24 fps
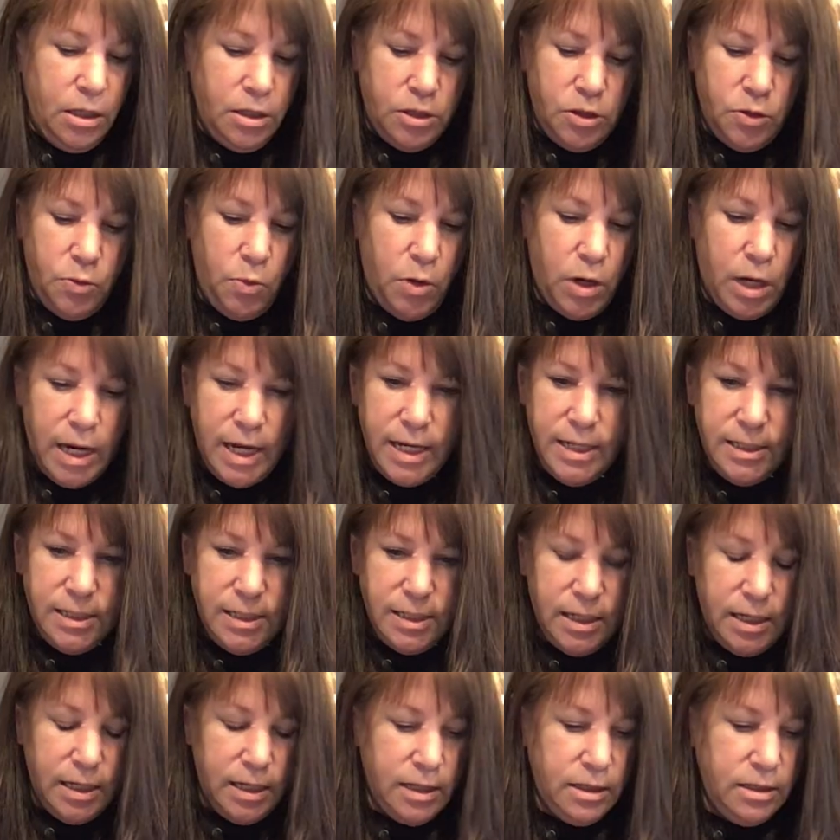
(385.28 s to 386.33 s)
So what I
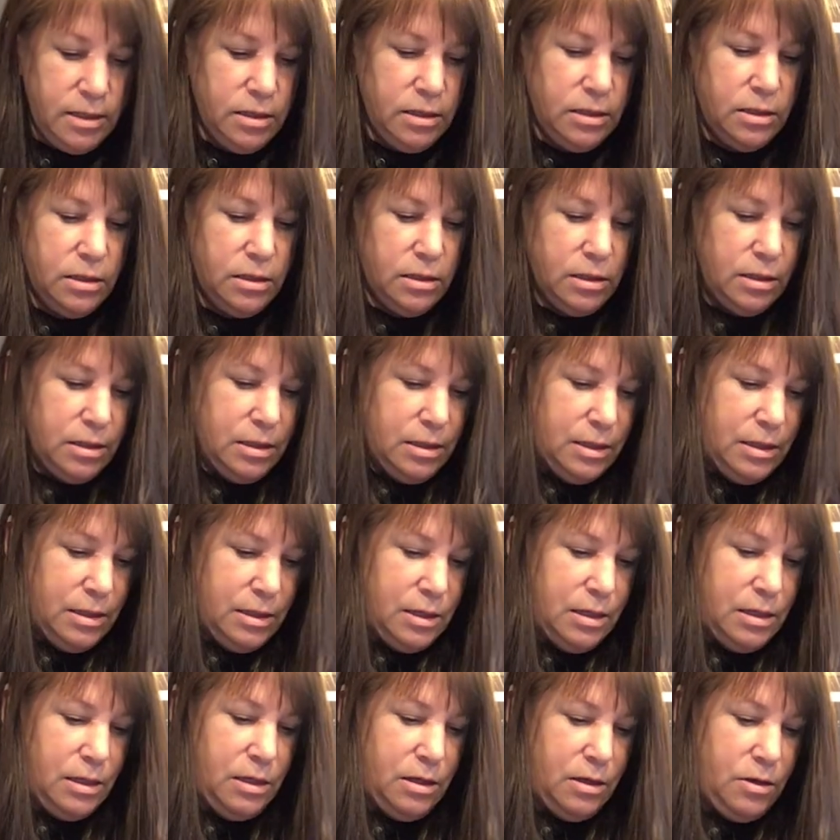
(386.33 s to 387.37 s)
did
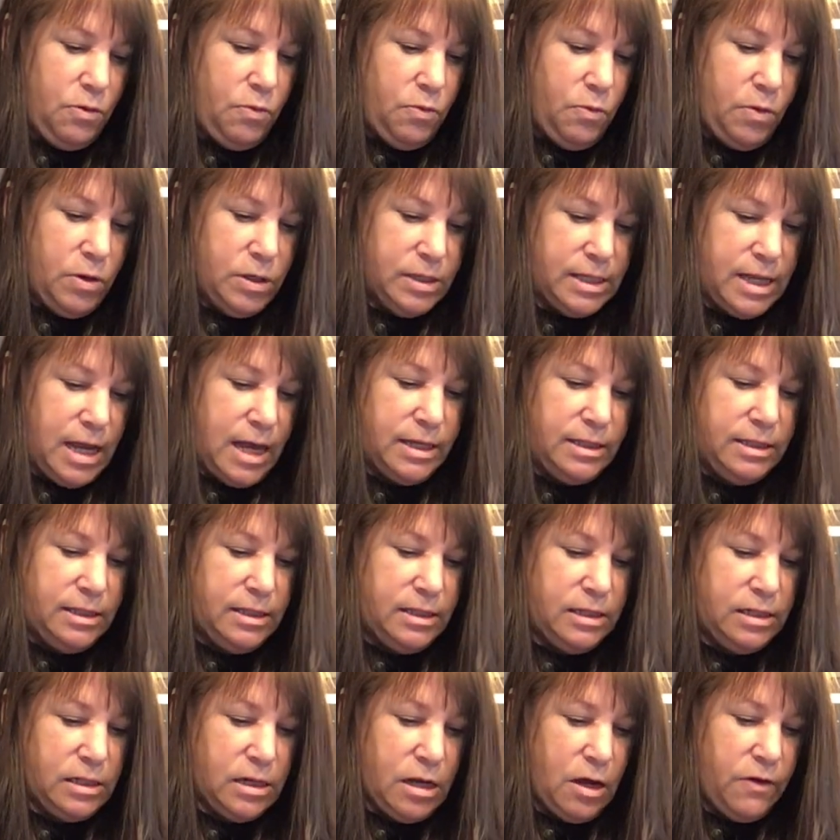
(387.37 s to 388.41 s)
was I
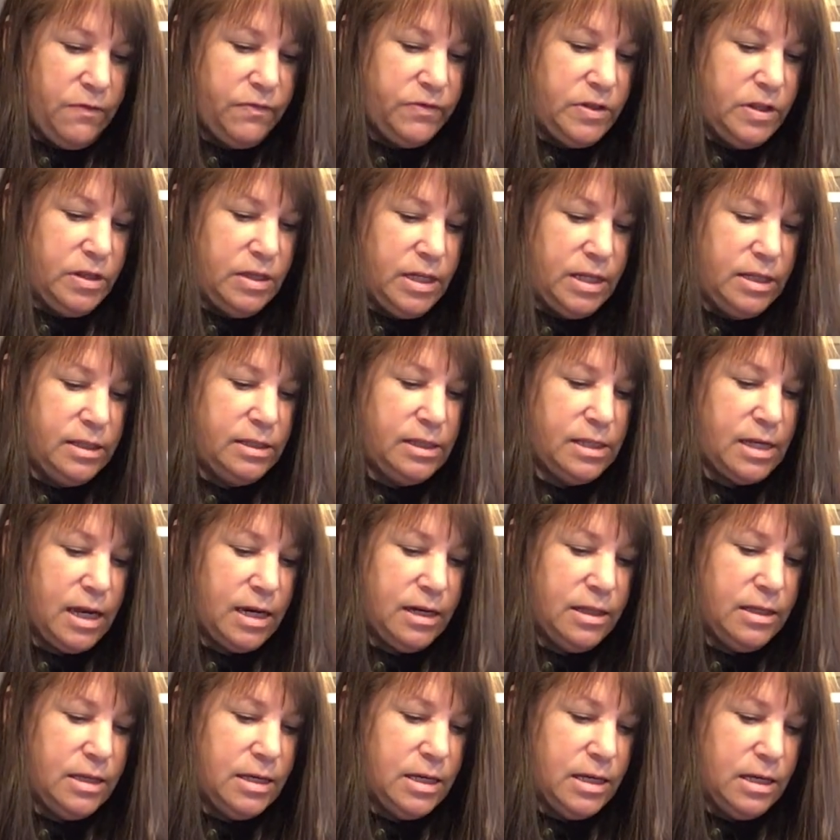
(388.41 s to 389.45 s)
stuffed the inside of
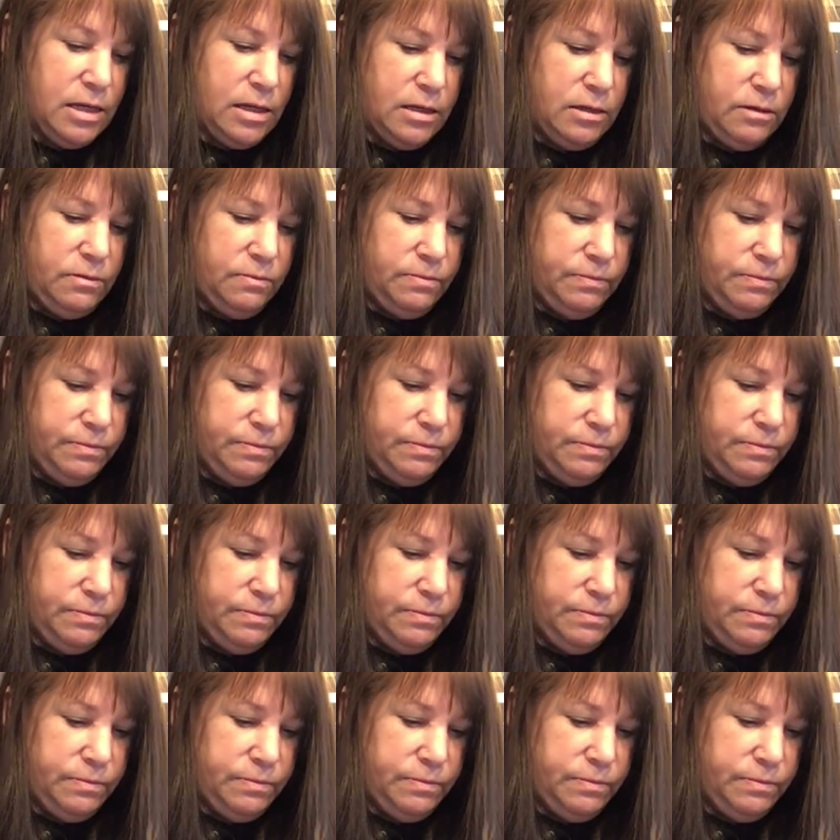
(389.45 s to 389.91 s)
the can,